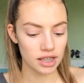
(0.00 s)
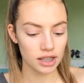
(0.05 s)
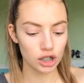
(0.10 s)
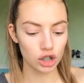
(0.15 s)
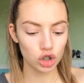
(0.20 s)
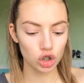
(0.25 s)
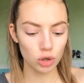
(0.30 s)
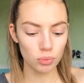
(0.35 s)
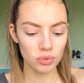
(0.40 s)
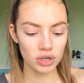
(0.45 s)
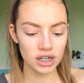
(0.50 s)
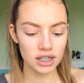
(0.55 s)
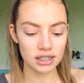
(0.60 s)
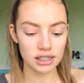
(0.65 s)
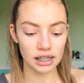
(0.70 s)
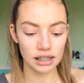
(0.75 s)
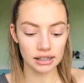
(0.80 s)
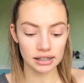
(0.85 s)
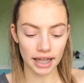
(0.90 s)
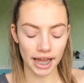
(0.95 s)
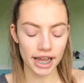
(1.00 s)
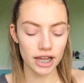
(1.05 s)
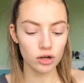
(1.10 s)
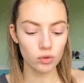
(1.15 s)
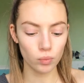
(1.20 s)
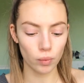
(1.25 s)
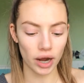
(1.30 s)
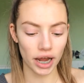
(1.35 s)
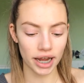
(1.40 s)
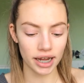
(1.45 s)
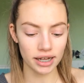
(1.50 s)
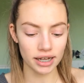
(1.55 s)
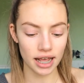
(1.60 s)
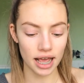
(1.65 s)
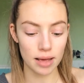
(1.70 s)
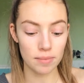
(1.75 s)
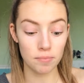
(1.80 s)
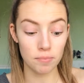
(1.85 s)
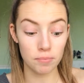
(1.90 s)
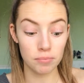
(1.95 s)
the luminous, lightweight,
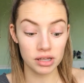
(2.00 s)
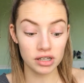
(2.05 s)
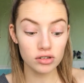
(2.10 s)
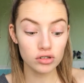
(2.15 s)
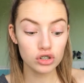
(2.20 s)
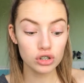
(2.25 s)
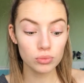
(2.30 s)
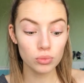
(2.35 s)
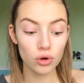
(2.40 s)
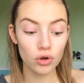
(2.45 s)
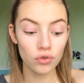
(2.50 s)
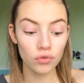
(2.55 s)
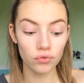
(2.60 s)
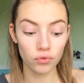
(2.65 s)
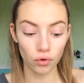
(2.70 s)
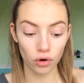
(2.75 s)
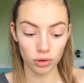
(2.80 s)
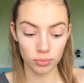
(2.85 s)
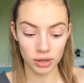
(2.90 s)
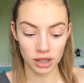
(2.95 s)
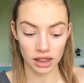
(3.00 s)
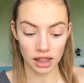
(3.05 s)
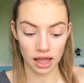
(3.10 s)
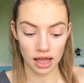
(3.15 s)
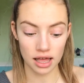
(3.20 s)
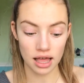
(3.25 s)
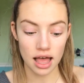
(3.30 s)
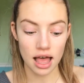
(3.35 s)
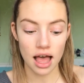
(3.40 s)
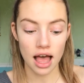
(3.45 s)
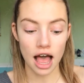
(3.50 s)
and buildable formula